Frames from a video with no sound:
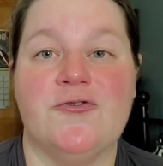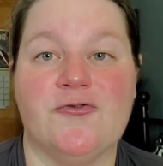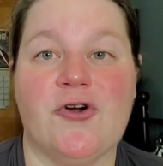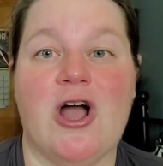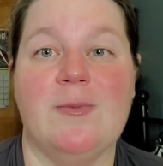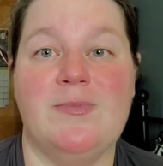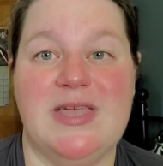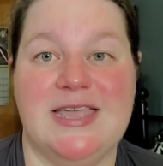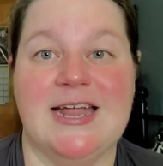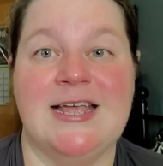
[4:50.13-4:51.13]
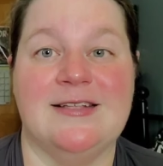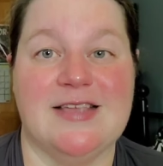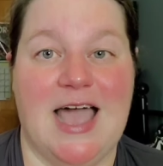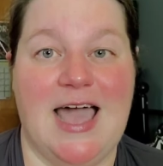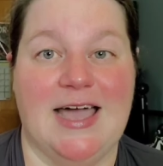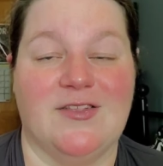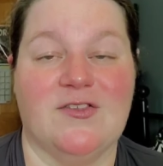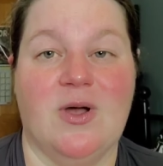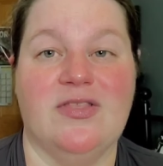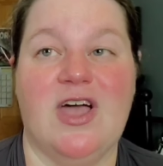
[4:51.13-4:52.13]
from beginning to end.
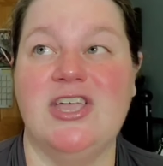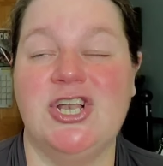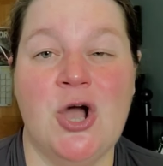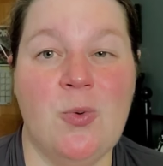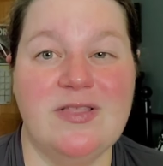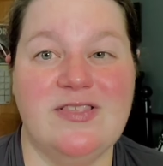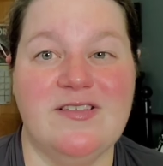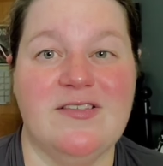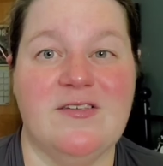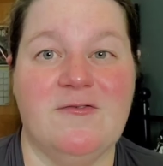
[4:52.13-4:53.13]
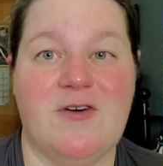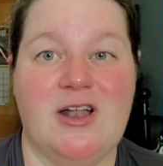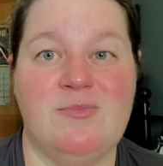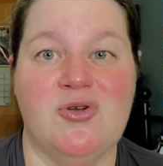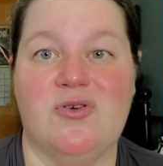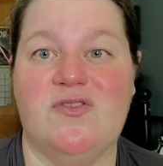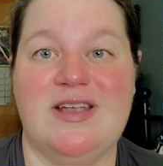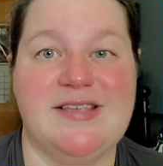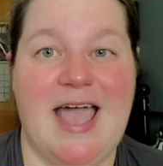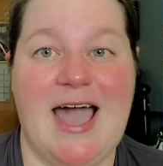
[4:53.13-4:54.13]
So I thought, you know what? This is a fun
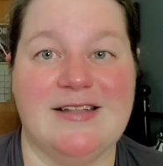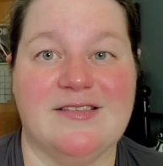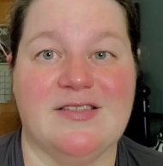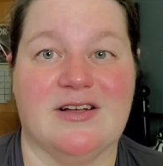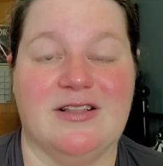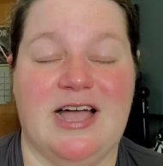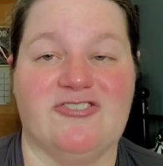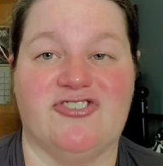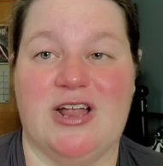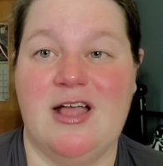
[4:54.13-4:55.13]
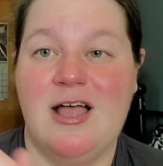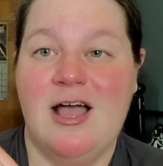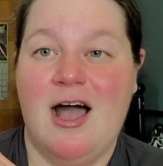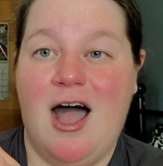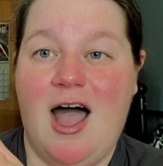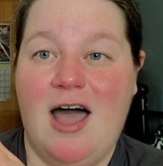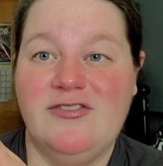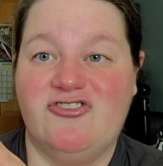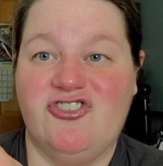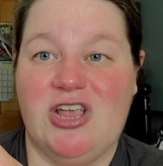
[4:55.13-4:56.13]
movie to add into the collection on
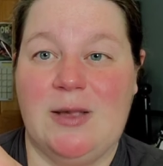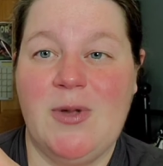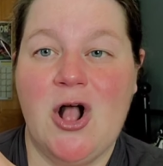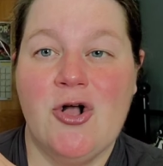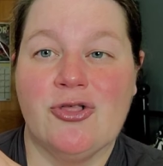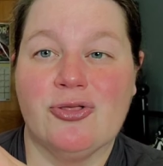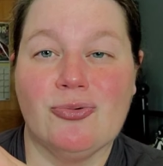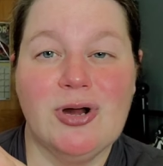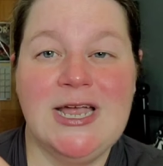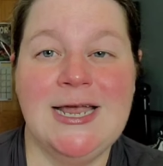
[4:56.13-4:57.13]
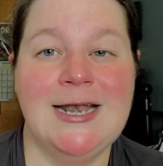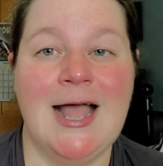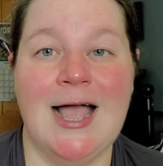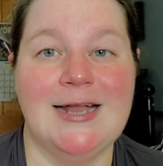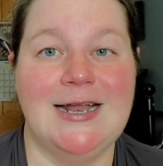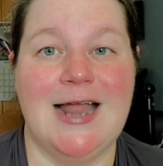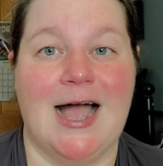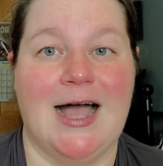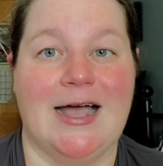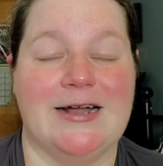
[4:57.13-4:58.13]
the cheap.
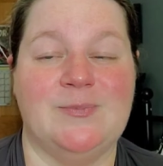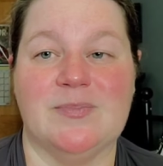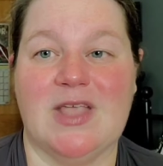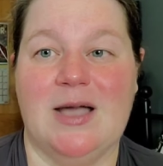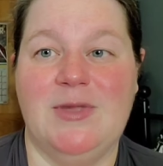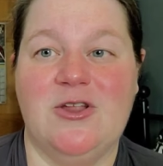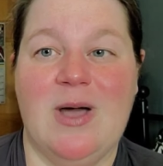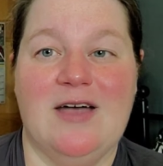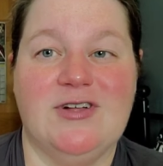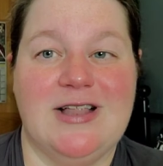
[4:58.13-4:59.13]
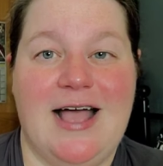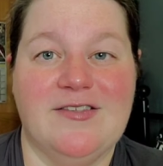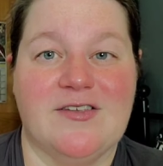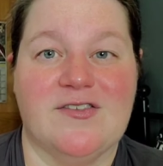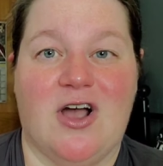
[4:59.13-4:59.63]
$3.99. I mean, you have classic